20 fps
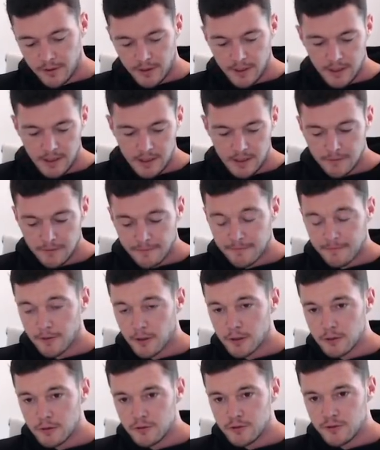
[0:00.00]
the
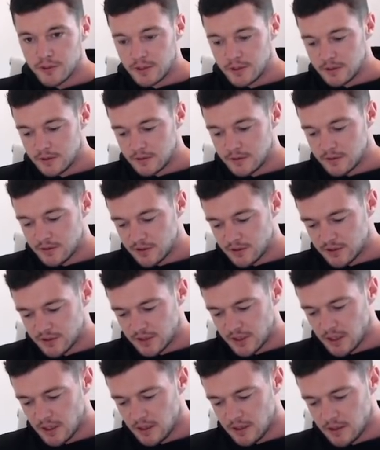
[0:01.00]
Frozen
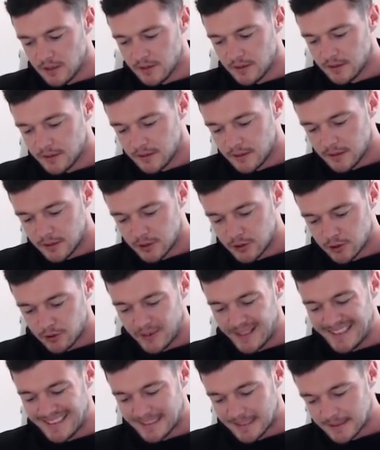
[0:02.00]
Star
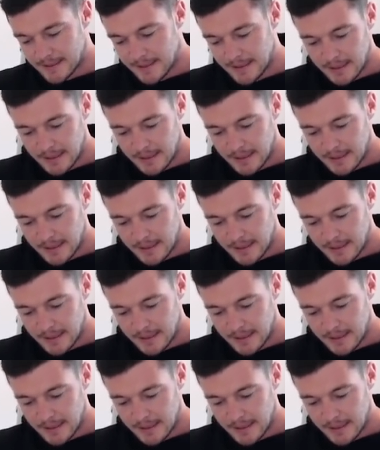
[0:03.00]
trait,